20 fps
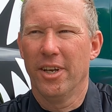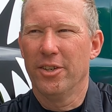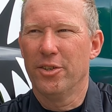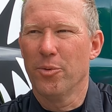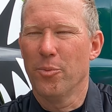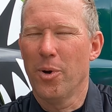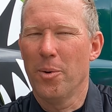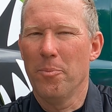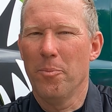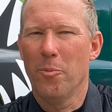Yeah.
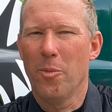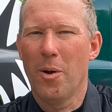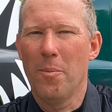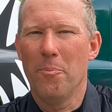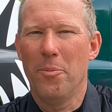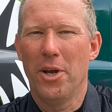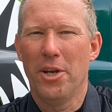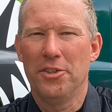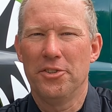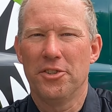So
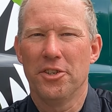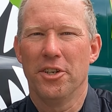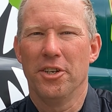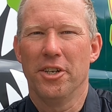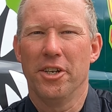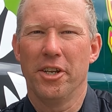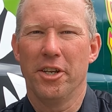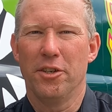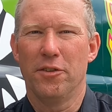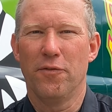one piston
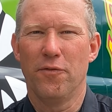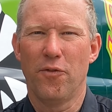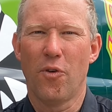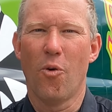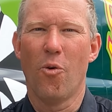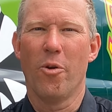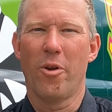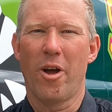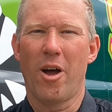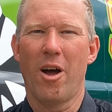in it is
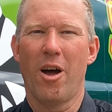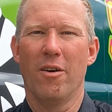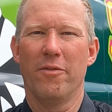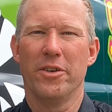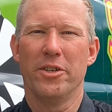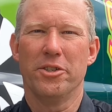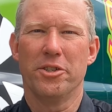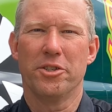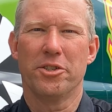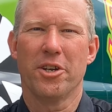
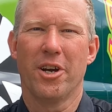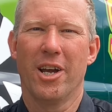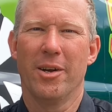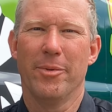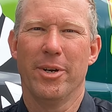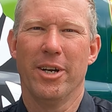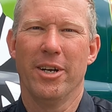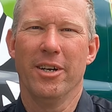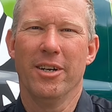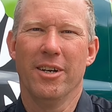4.5 inches
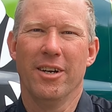diameter.